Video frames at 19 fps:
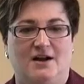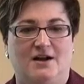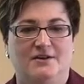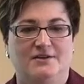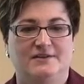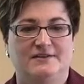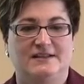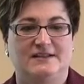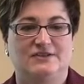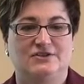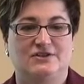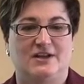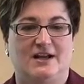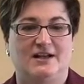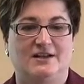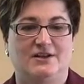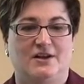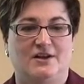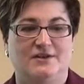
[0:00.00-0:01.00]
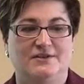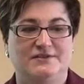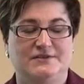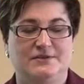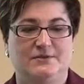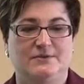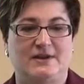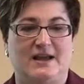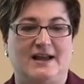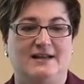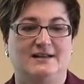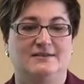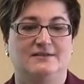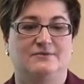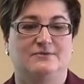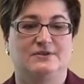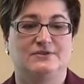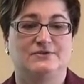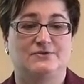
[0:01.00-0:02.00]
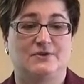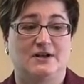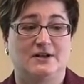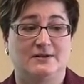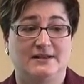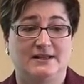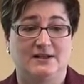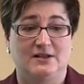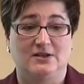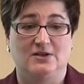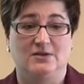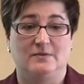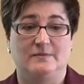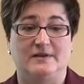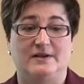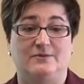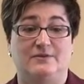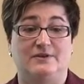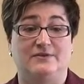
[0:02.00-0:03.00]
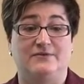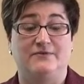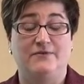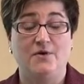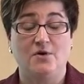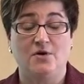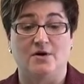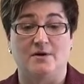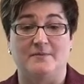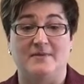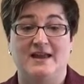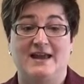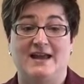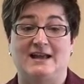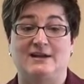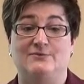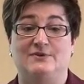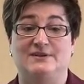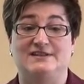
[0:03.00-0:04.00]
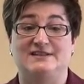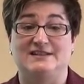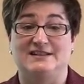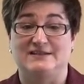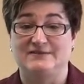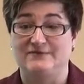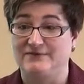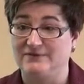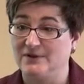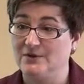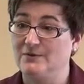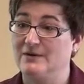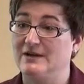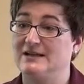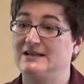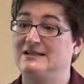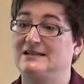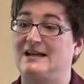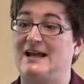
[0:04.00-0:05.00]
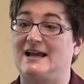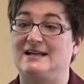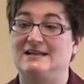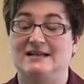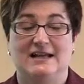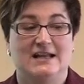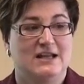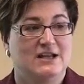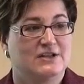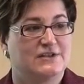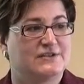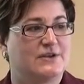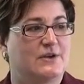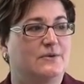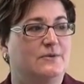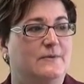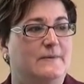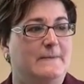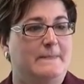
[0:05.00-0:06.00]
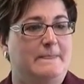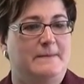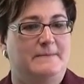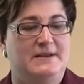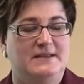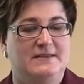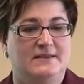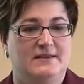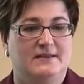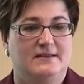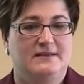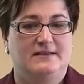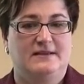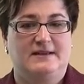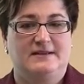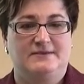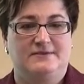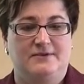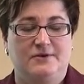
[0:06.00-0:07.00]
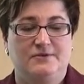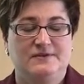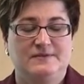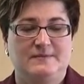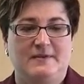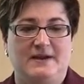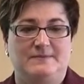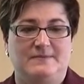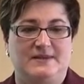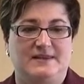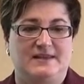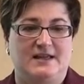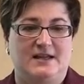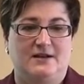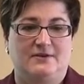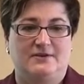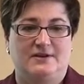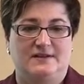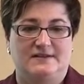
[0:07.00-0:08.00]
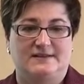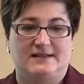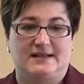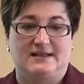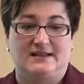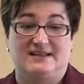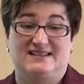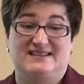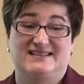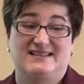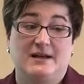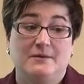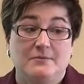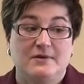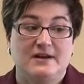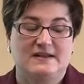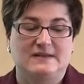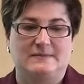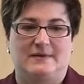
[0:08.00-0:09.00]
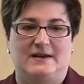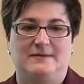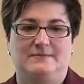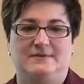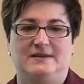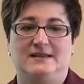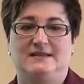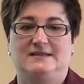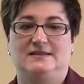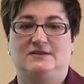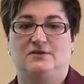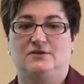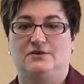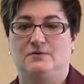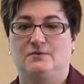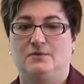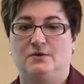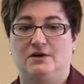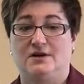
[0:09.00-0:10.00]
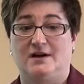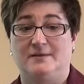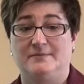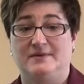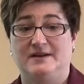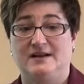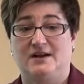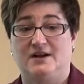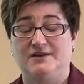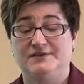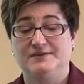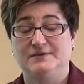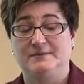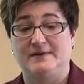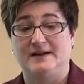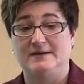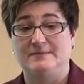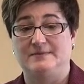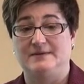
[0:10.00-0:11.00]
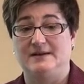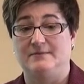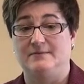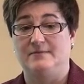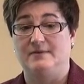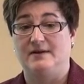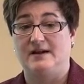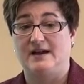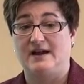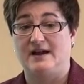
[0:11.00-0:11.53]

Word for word: all, this child also had was struggling a little bit with form and was disfluent, and so I mean. Those might be the areas that in some ways might be easier to work on, but also might be